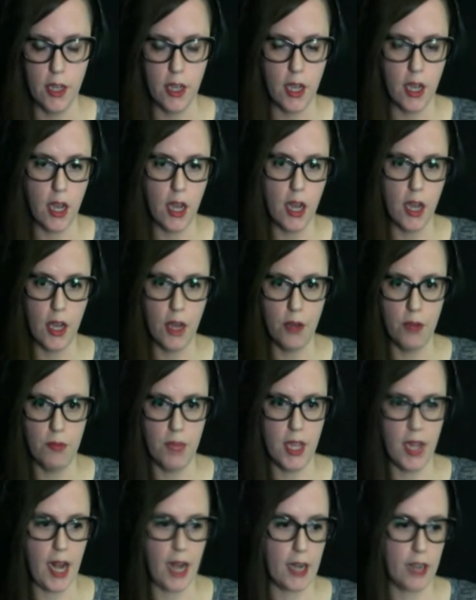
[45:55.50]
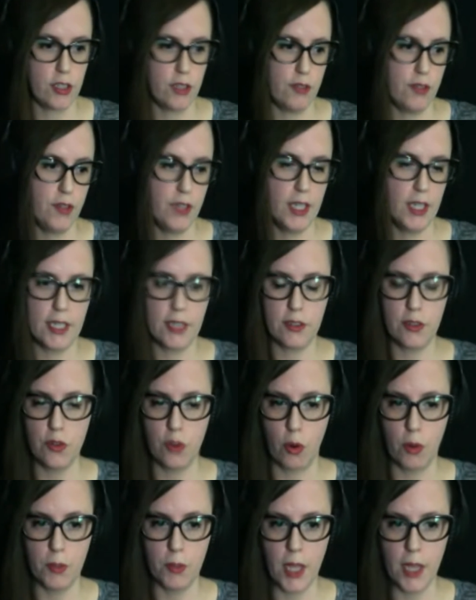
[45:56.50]
and actually feel like it's
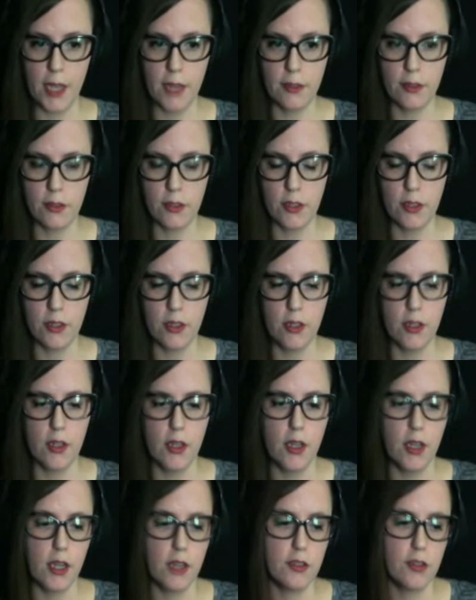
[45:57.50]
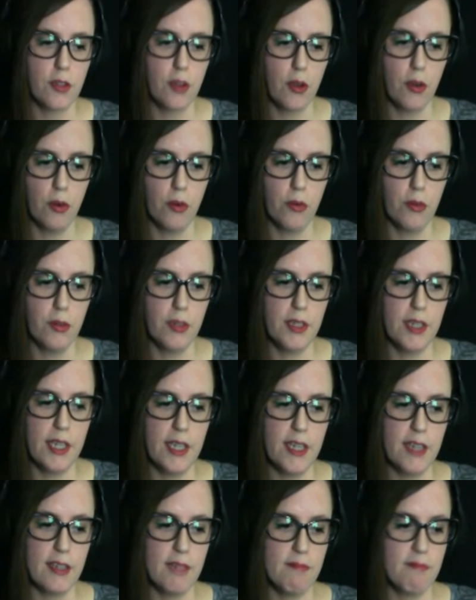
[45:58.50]
normalized. So
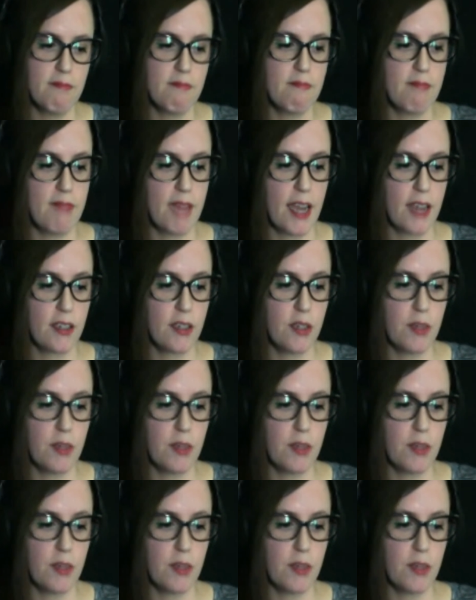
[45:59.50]
that could